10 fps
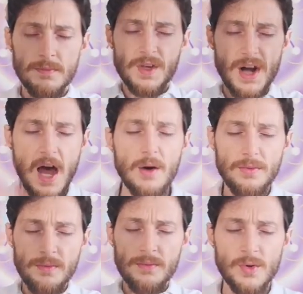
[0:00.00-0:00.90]
Crown,
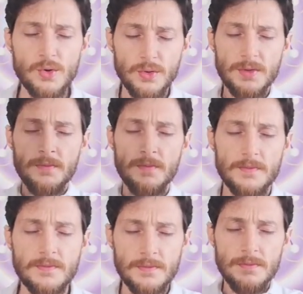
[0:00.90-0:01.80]
root,
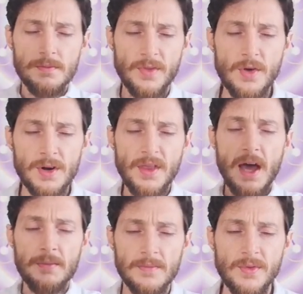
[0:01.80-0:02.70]
third eye,
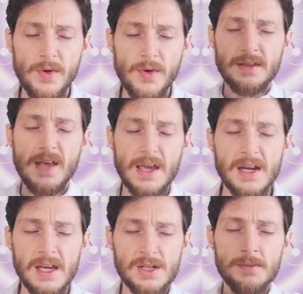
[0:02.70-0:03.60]
sacral
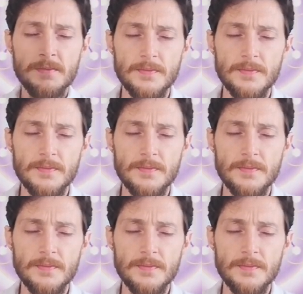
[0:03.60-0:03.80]
energy,